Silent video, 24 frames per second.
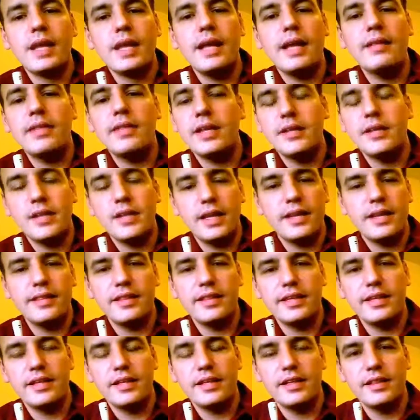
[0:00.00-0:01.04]
in
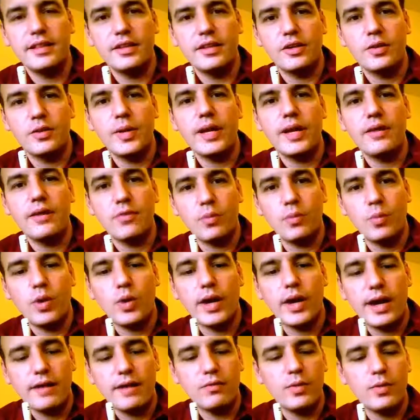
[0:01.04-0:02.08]
the Greek, from
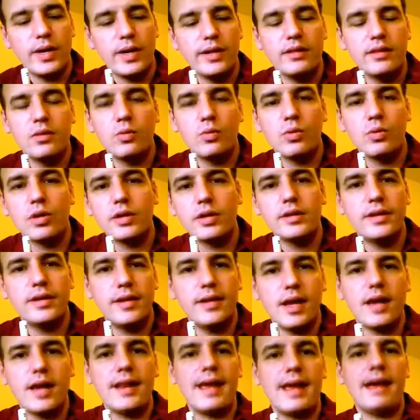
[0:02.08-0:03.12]
what I've read, the word
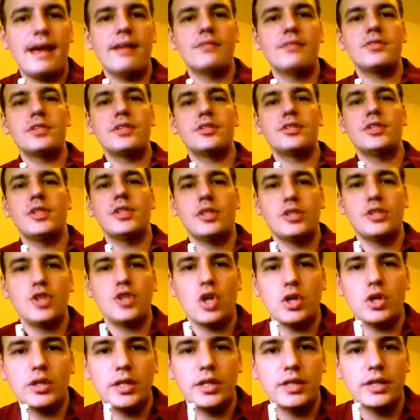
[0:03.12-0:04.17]
did not have such an
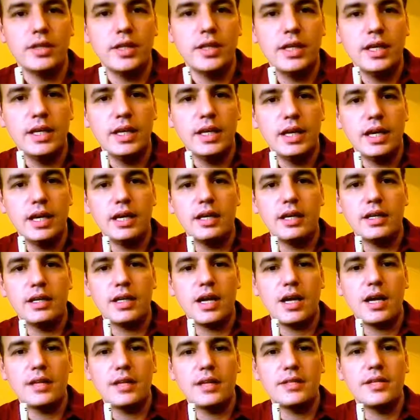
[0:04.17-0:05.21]
exalted
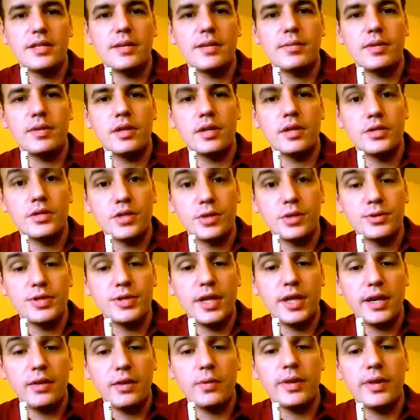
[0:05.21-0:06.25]
concept
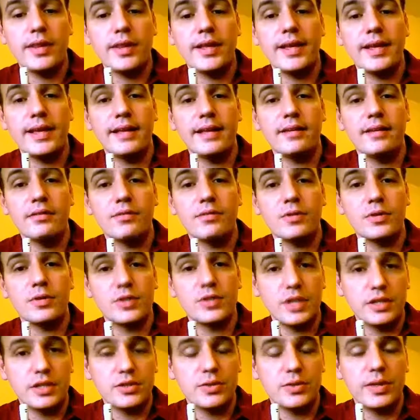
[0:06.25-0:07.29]
associated with it in the
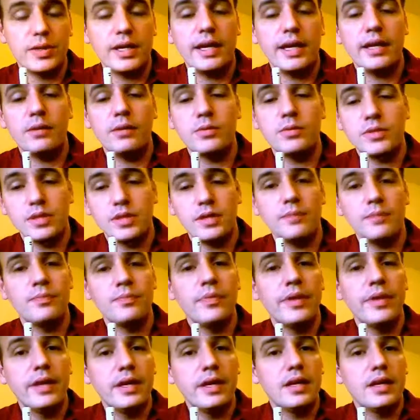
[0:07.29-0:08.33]
first century, and it was a
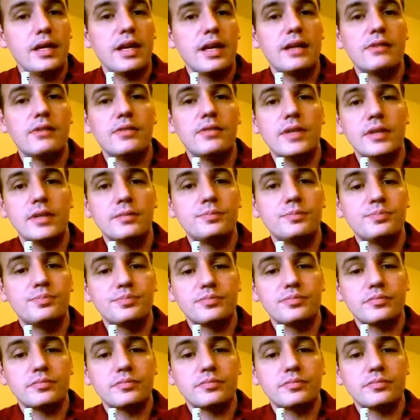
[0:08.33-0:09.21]
kind of